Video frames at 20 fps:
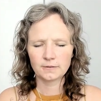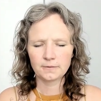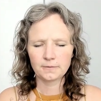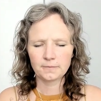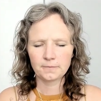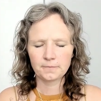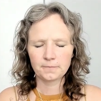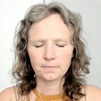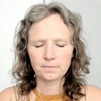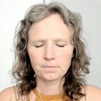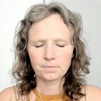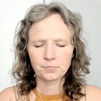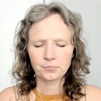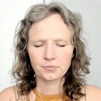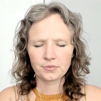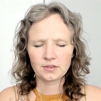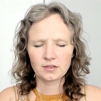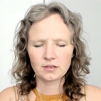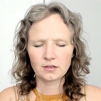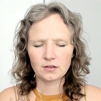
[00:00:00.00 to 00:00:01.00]

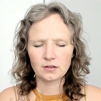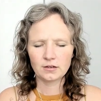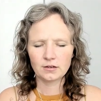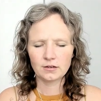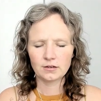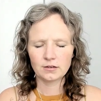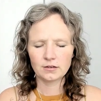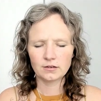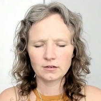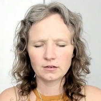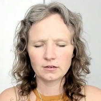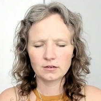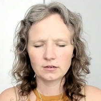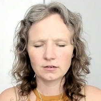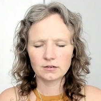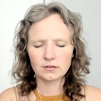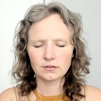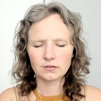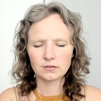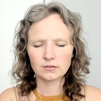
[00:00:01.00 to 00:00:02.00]

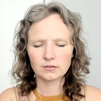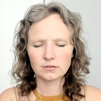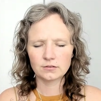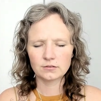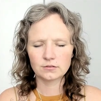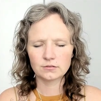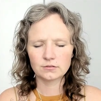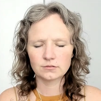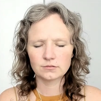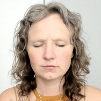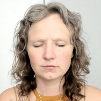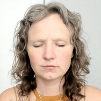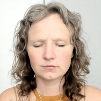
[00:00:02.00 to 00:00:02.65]
[no speech]